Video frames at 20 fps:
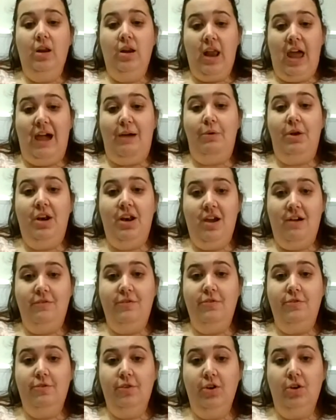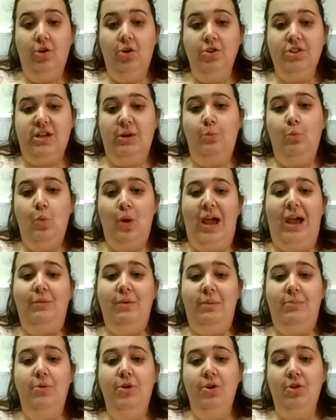our love for God and where
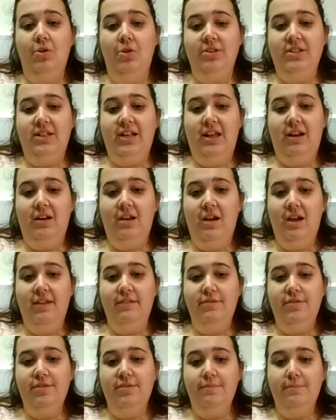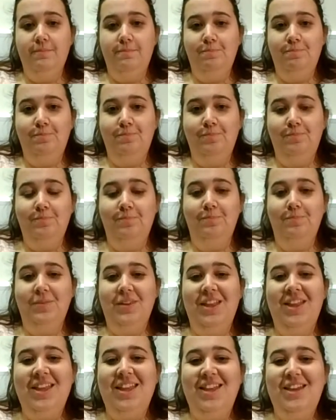we put God in our lives.
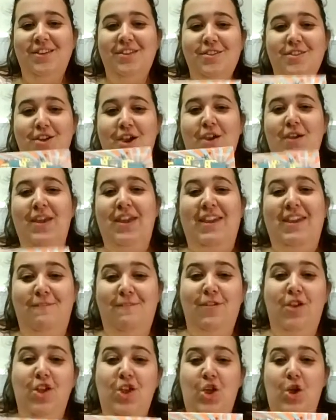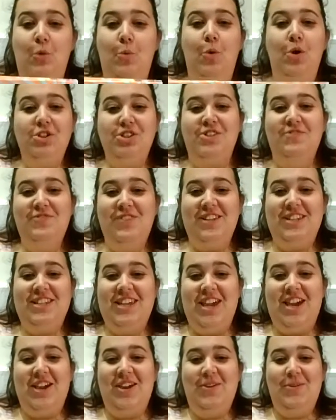So if you watched the
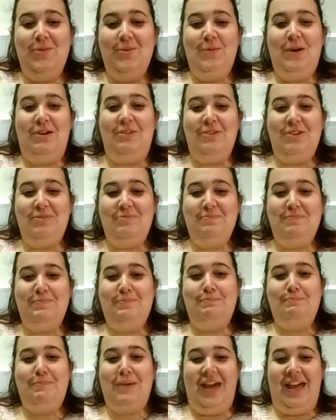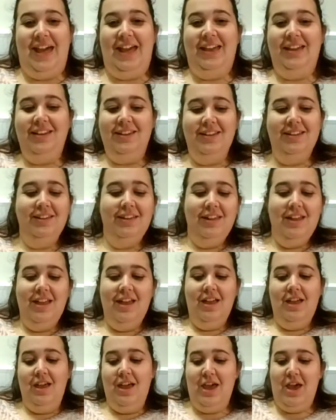video, welcome back.
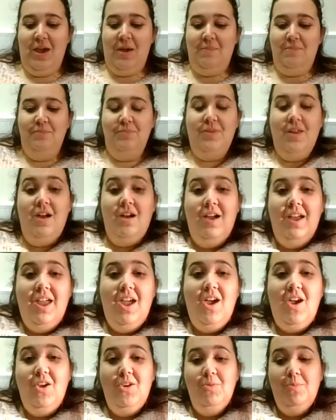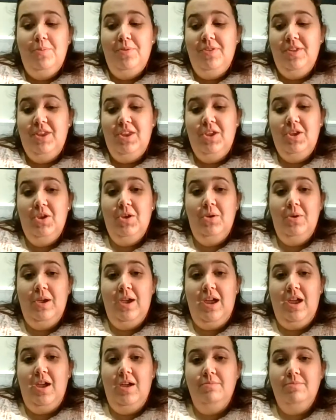Um, I hope that you
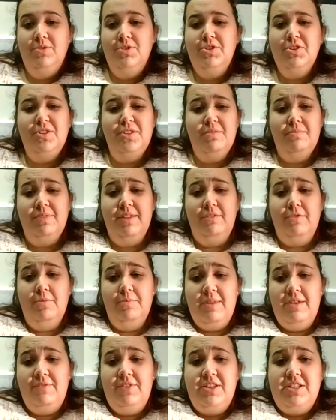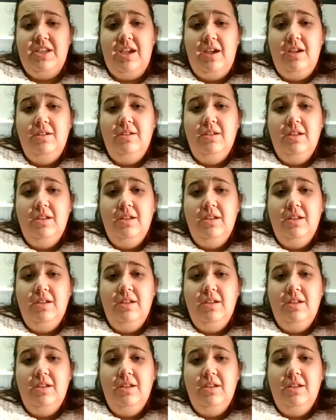um, took something from that video.